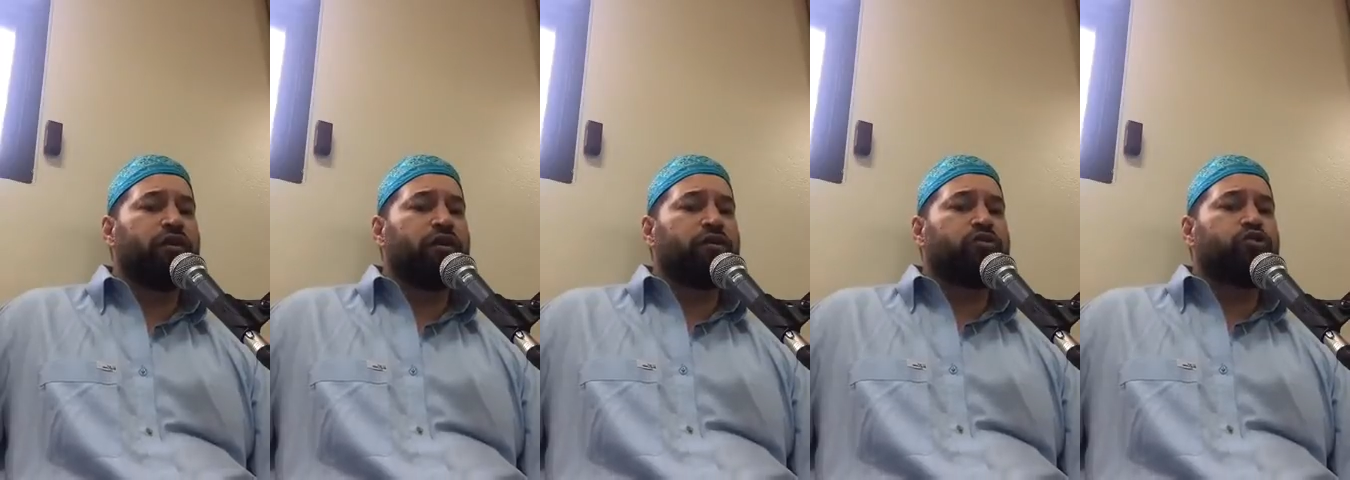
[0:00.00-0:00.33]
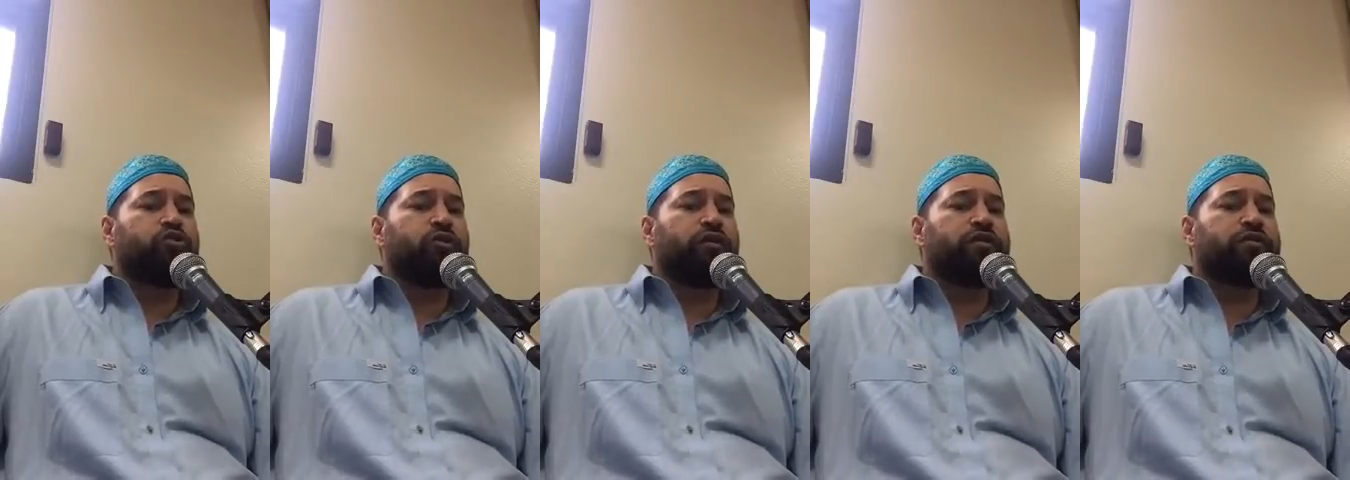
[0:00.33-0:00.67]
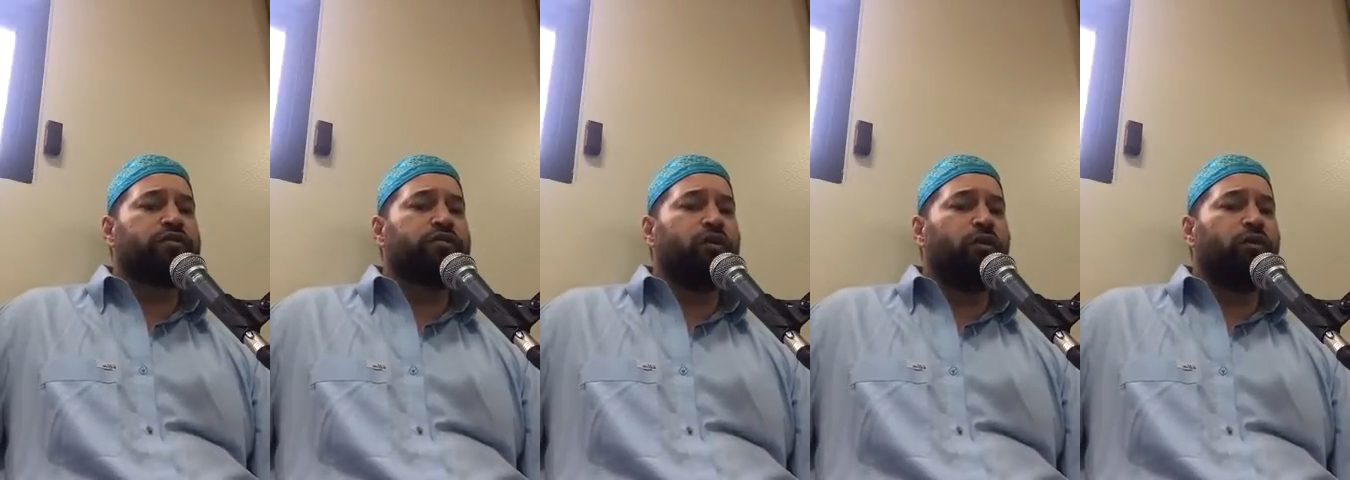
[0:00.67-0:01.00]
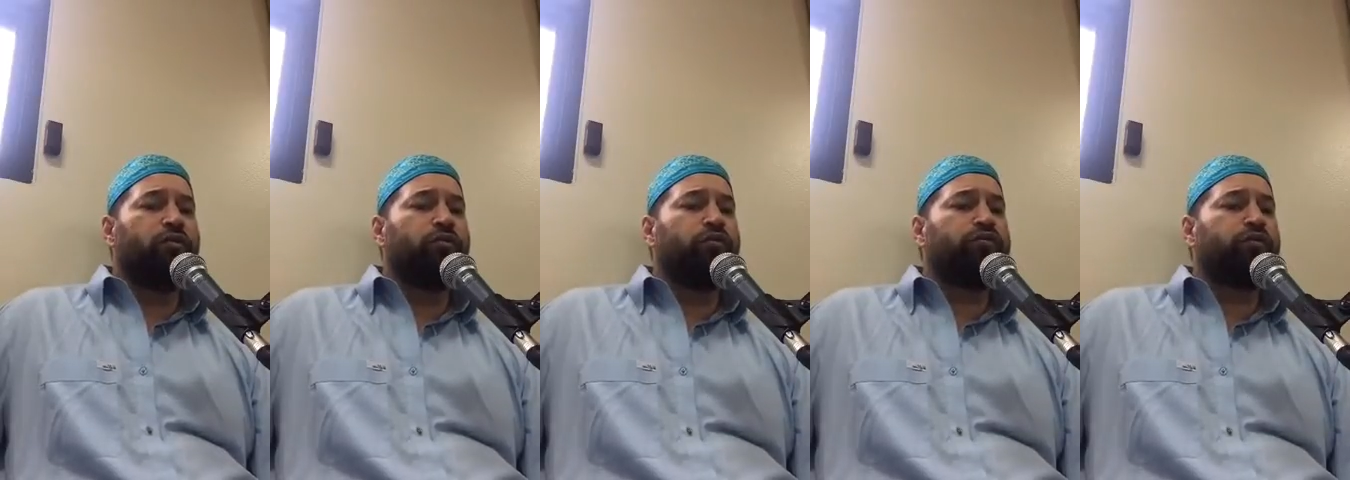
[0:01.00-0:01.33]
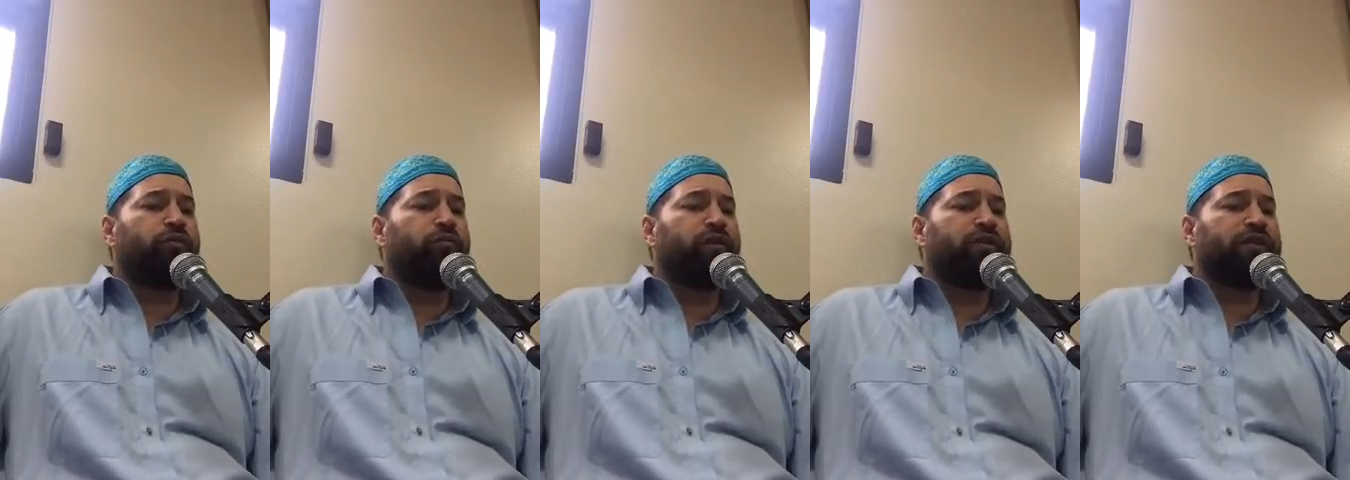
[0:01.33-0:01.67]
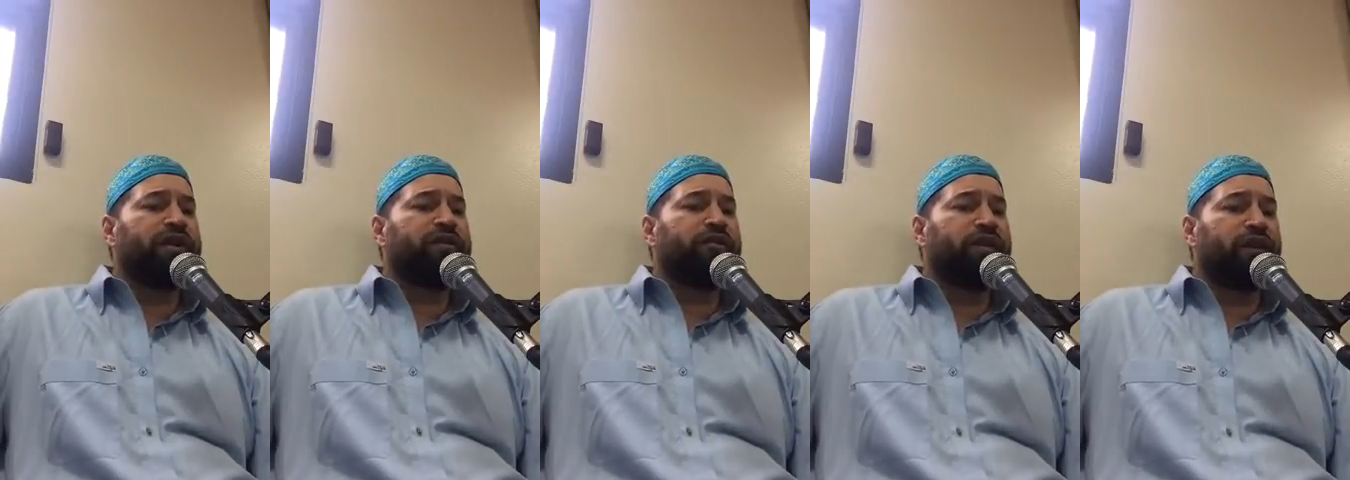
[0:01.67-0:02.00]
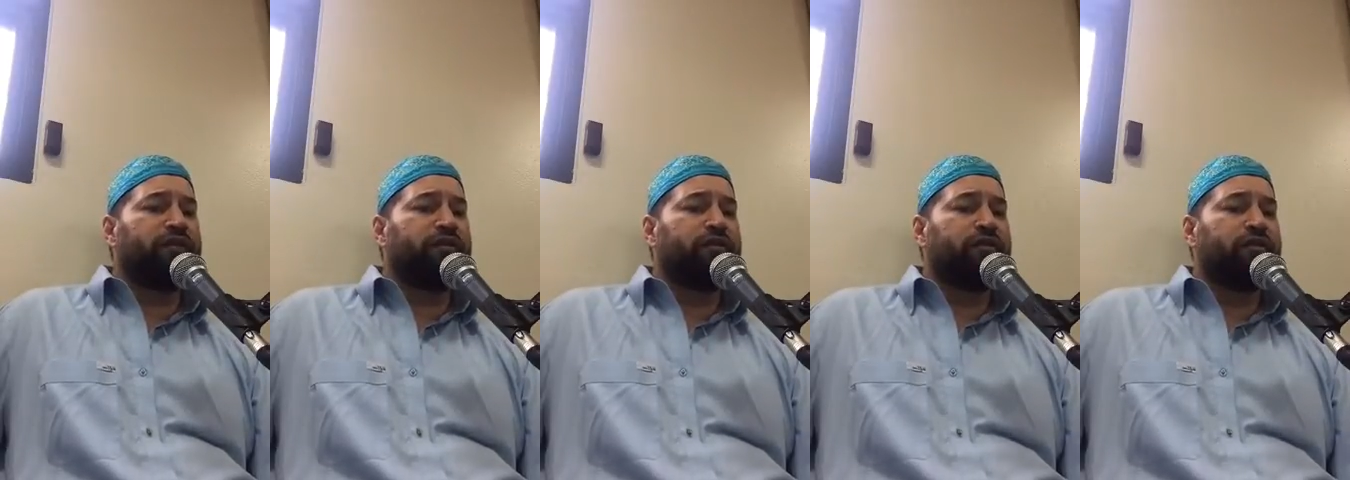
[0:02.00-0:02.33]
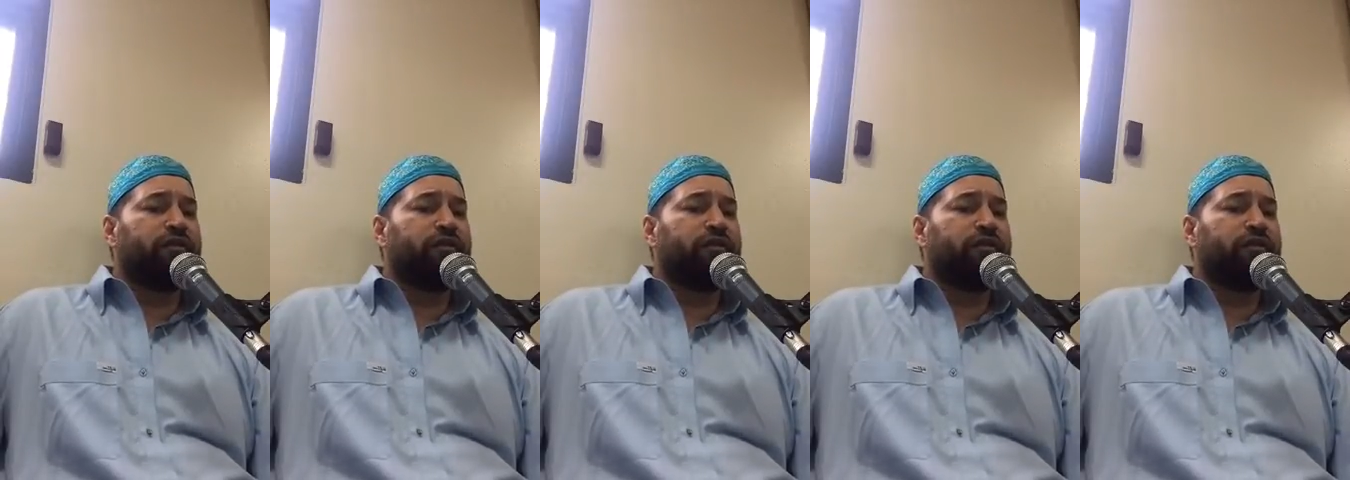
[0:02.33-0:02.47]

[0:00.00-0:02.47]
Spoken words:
So it is known from what they did